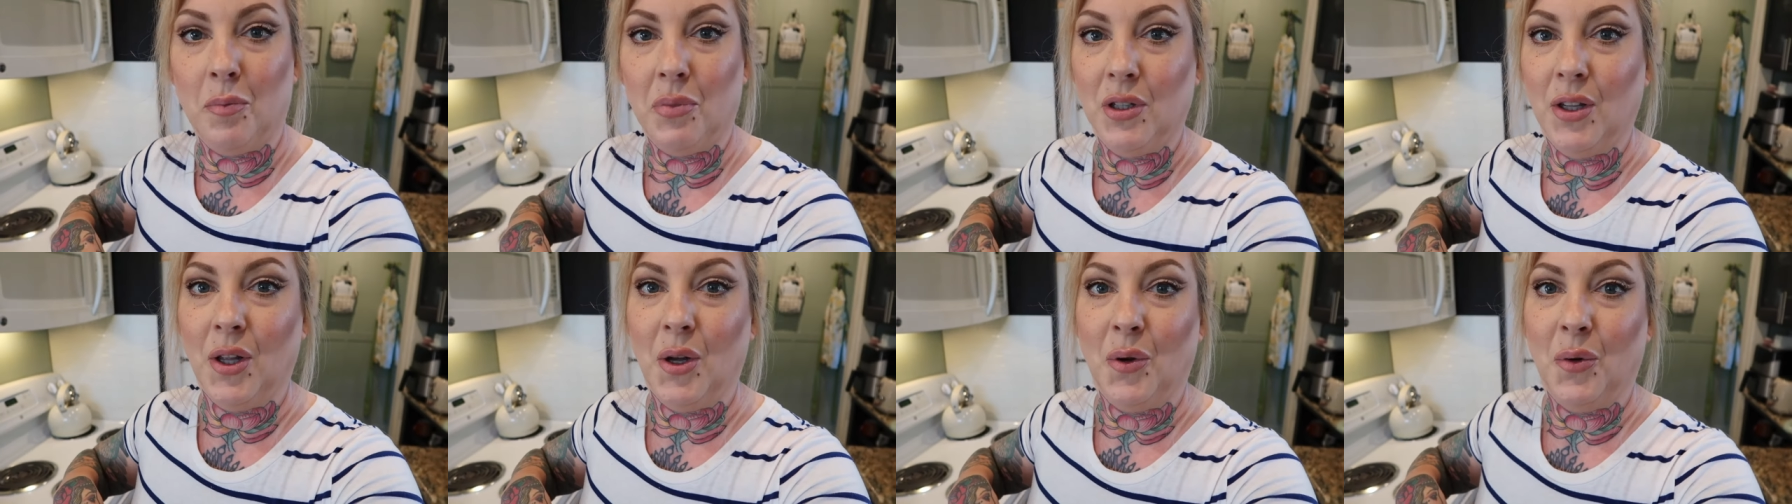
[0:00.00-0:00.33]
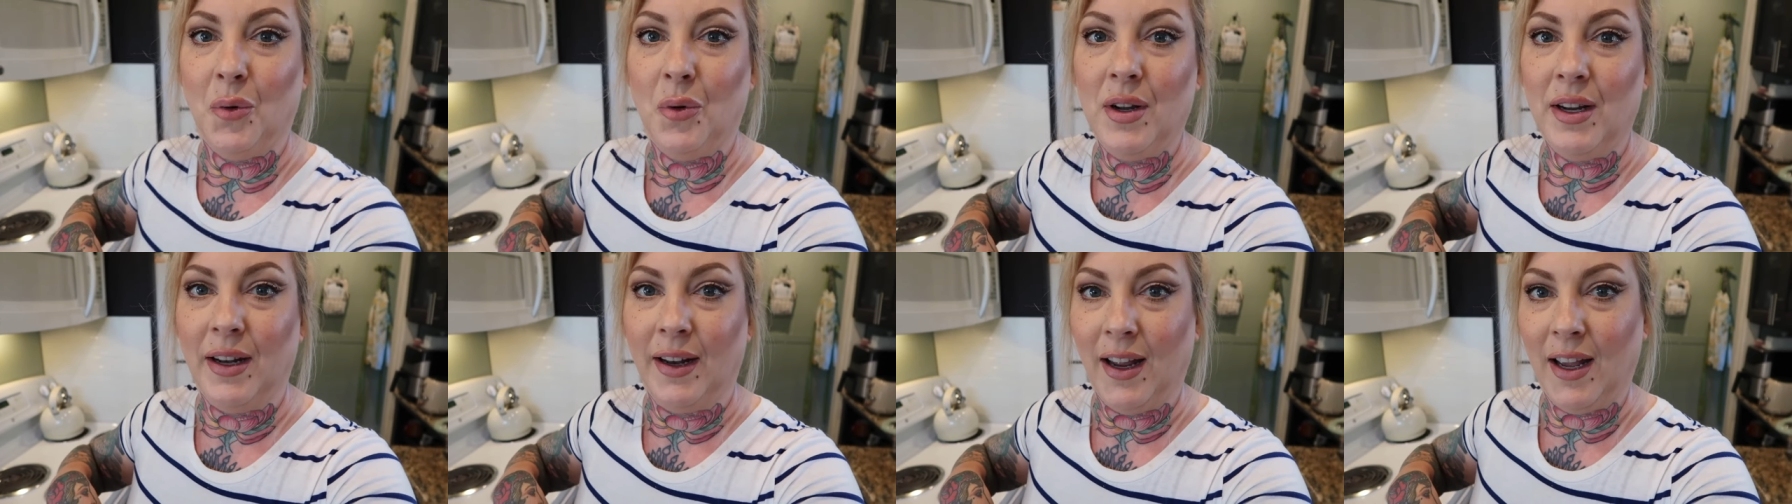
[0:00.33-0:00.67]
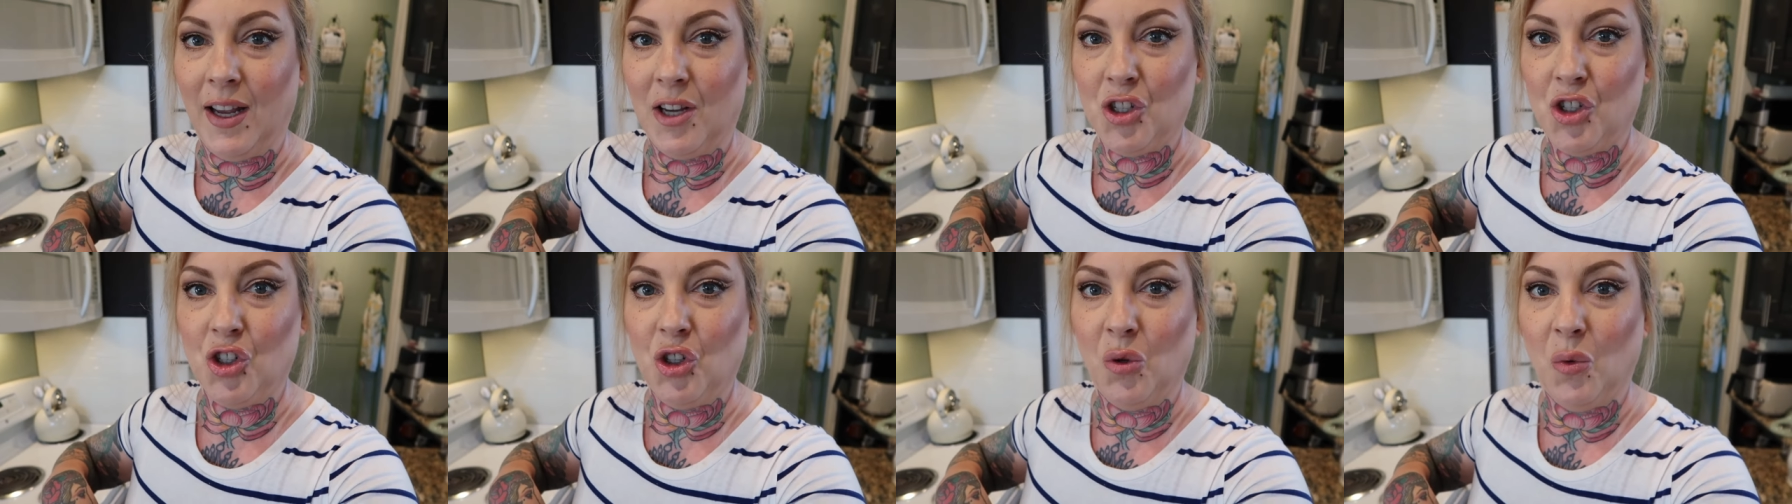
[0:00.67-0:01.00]
below in
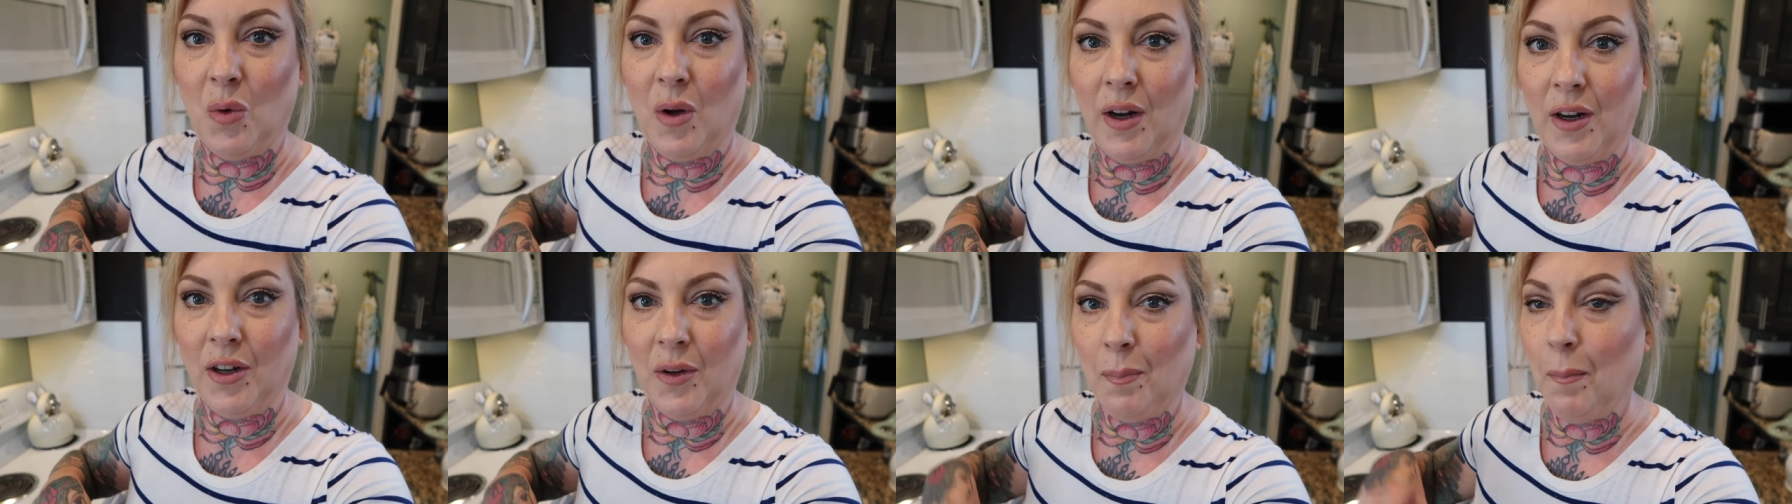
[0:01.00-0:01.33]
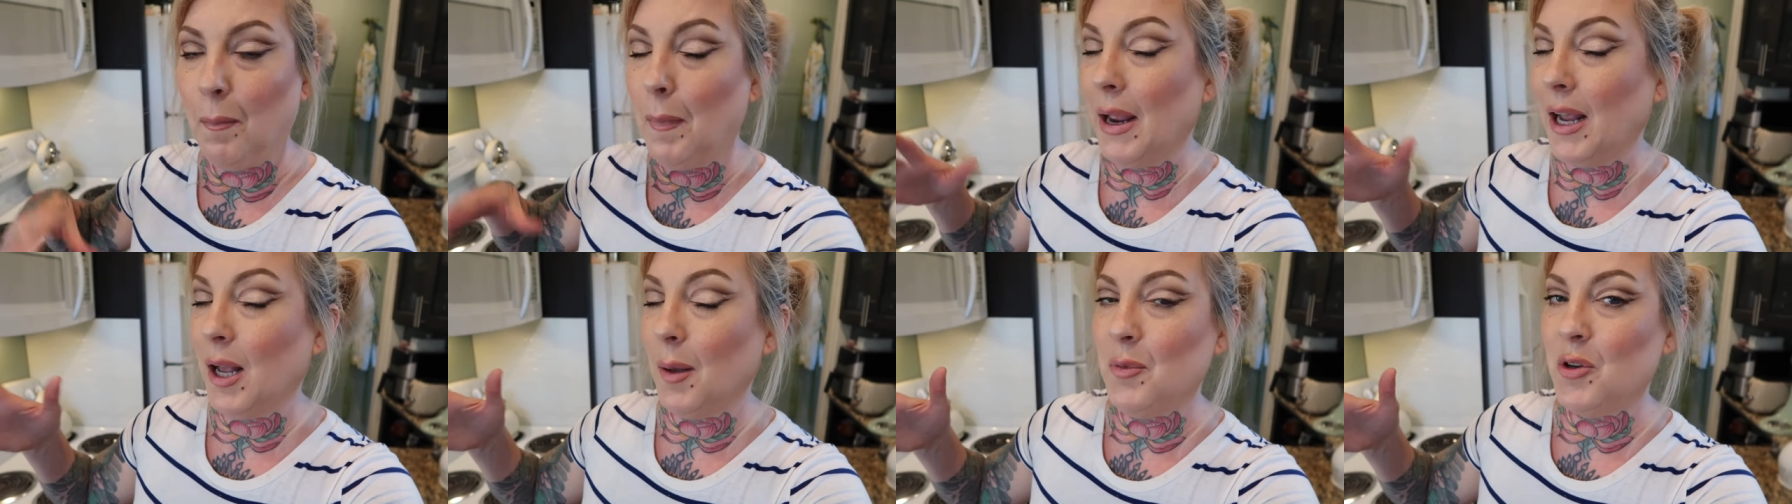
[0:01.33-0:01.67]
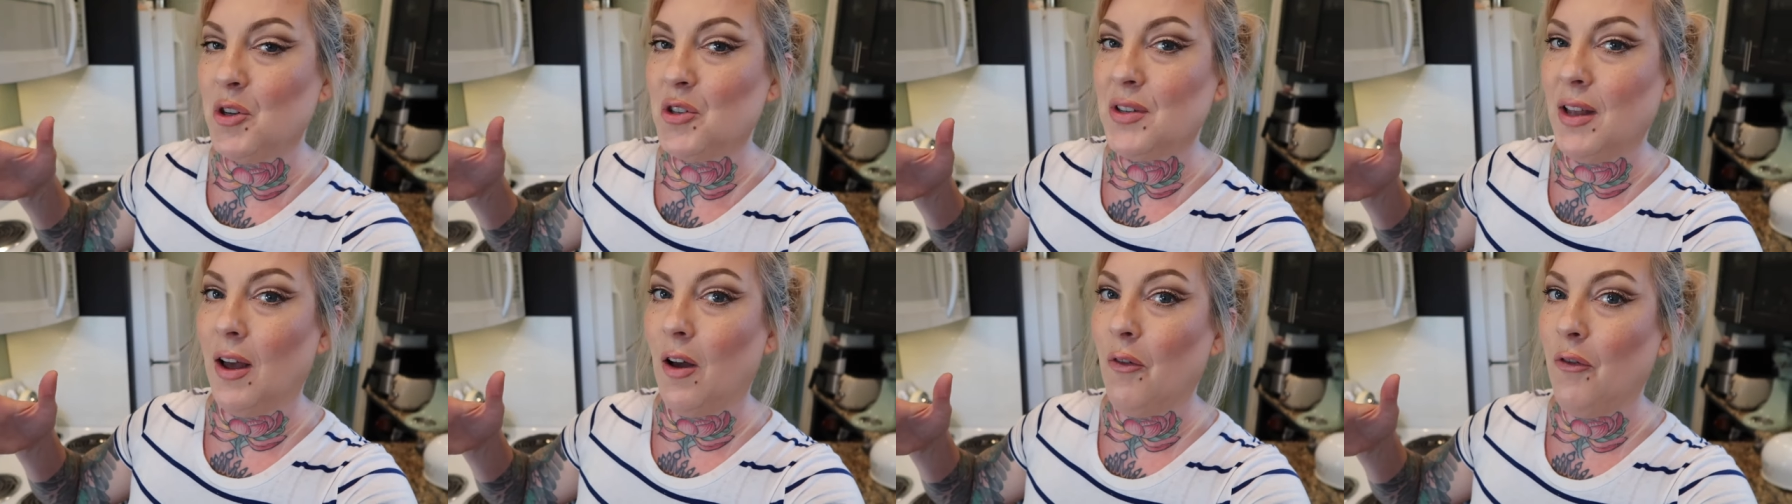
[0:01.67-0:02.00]
case you wanna make them
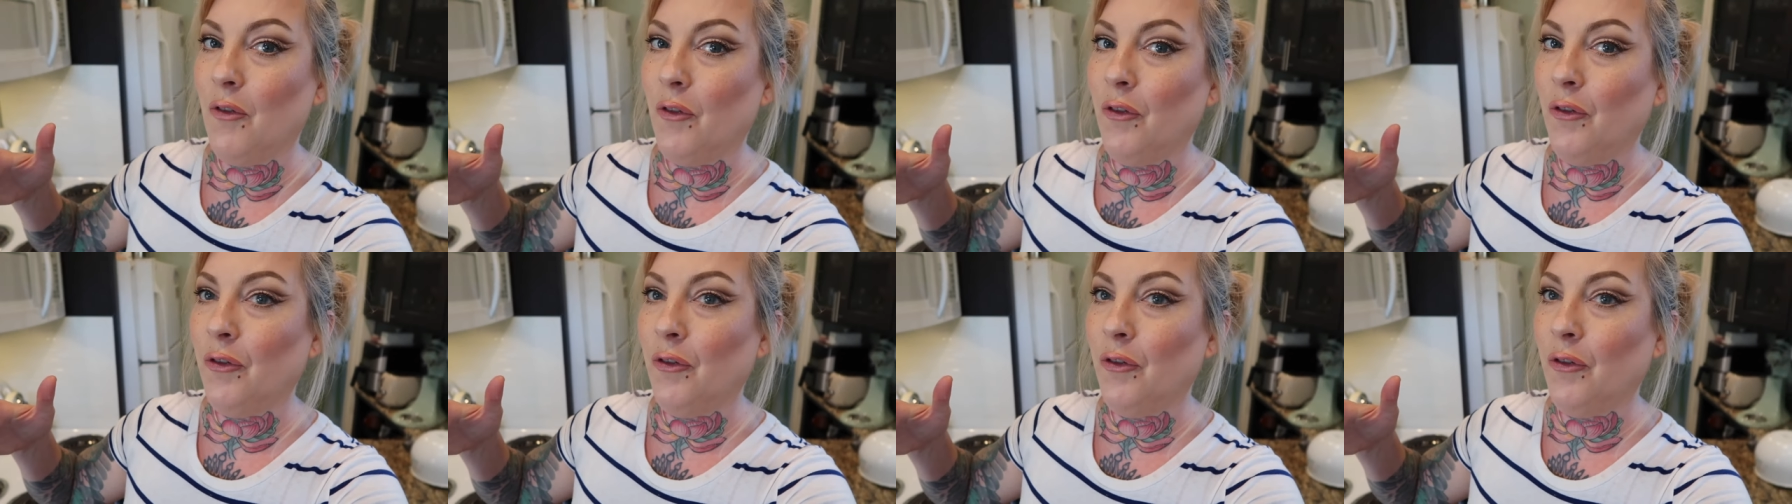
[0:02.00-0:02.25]
yourself.